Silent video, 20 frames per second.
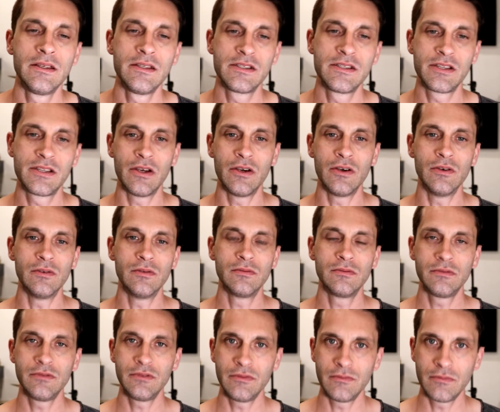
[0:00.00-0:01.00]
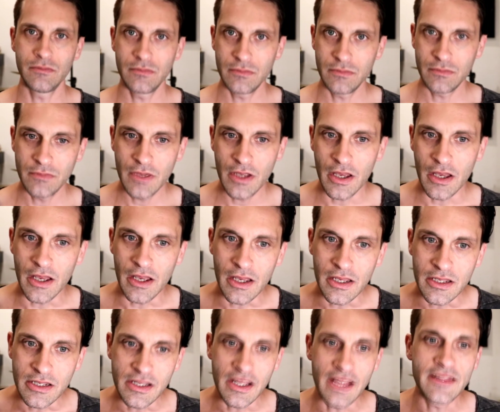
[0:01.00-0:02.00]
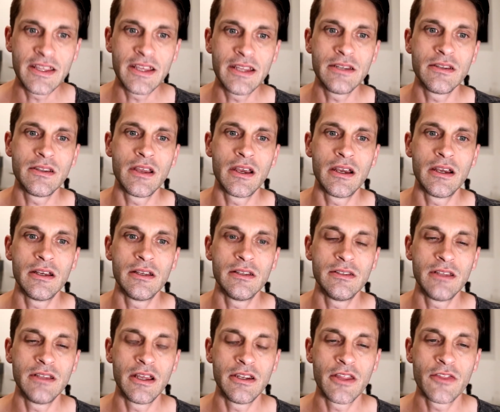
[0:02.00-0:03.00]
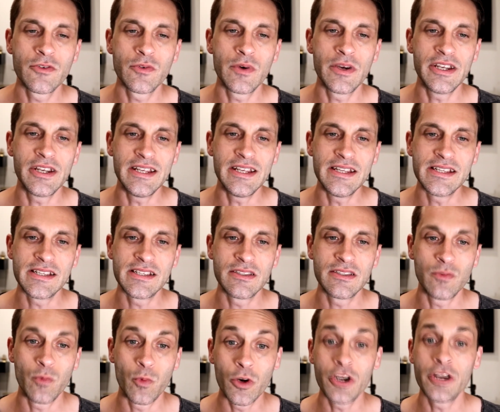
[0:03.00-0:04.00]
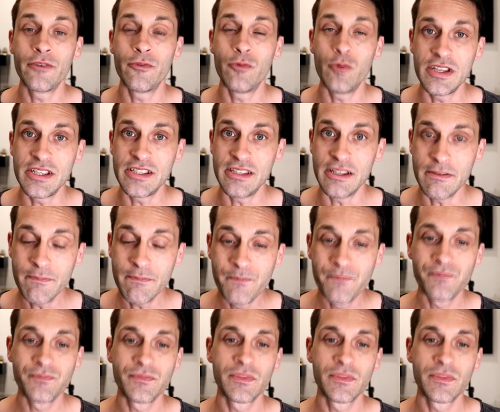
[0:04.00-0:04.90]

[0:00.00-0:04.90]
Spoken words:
So, another one is word of wisdom,